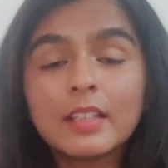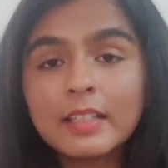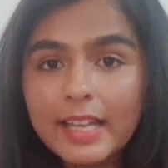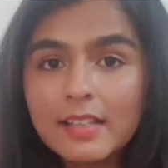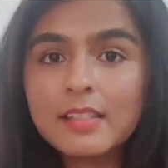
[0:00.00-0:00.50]
The
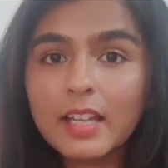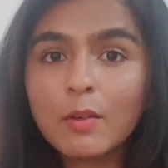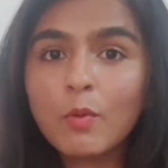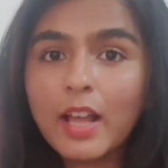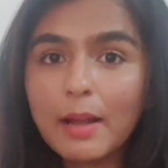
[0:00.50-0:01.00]
next
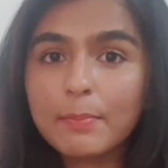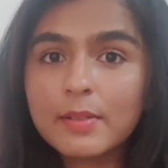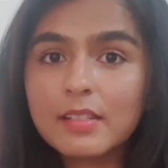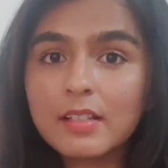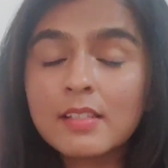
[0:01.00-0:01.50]
thing, what
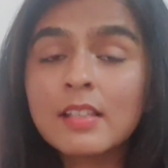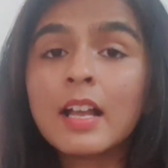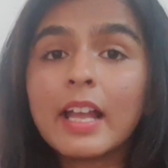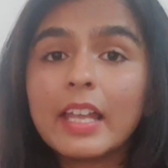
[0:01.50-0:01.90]
happens is,